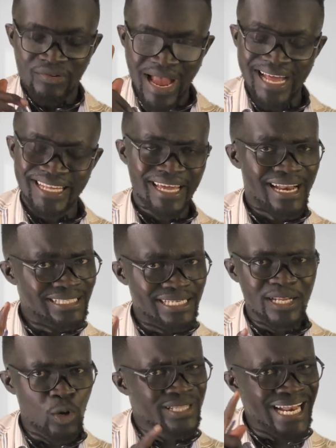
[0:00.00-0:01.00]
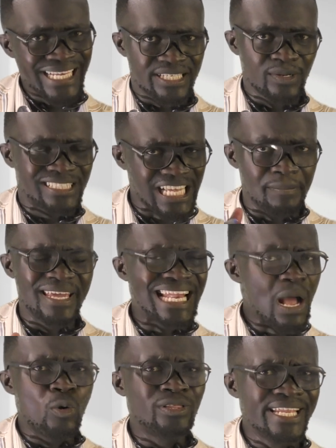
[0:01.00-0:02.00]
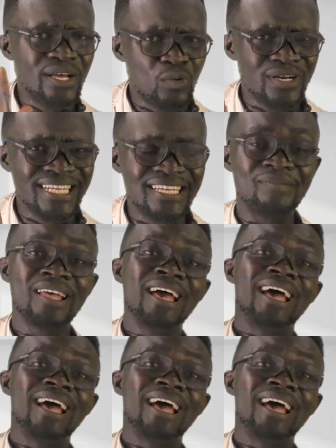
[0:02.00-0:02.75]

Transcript: The idea, and I said, the only chin sebi, now only the huni.